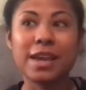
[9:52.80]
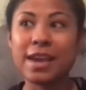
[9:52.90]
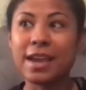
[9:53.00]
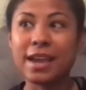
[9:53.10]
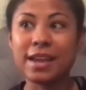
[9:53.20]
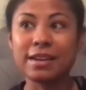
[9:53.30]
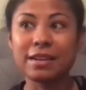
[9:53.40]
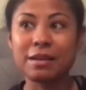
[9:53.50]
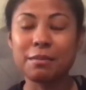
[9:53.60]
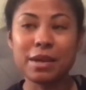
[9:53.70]
And
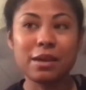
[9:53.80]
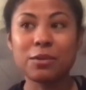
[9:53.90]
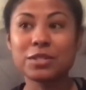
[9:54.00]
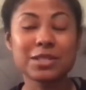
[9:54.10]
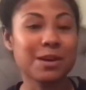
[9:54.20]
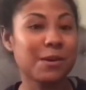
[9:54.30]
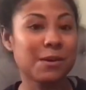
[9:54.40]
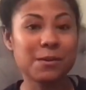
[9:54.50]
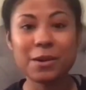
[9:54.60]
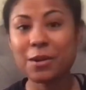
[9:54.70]
man, we're just
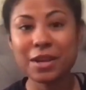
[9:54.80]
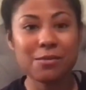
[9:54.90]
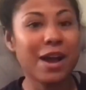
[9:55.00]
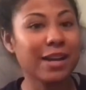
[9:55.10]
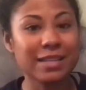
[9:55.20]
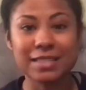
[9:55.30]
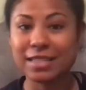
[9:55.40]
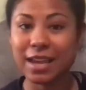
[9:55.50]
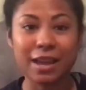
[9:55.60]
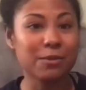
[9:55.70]
going to we're going to keep rocking this
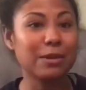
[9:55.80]
thing.